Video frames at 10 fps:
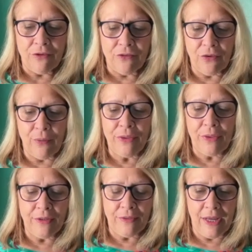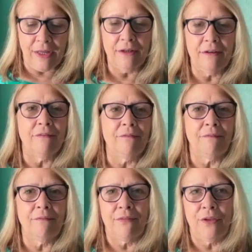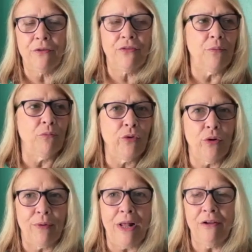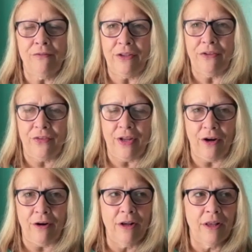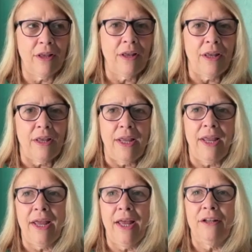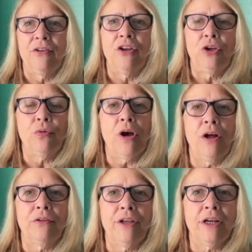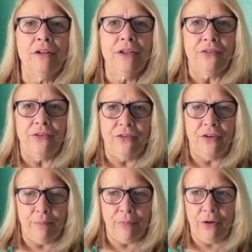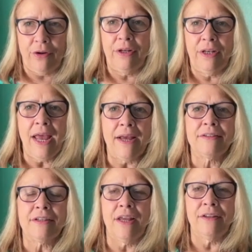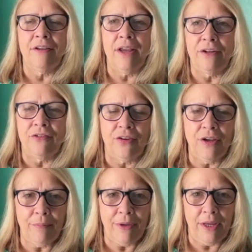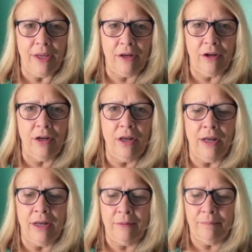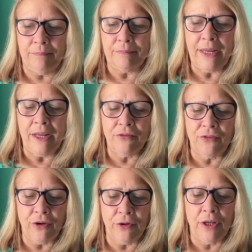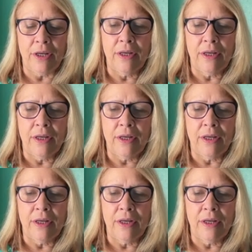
So I think that there's some real relevance there. And you called Nicholas's number next, and Tim answered,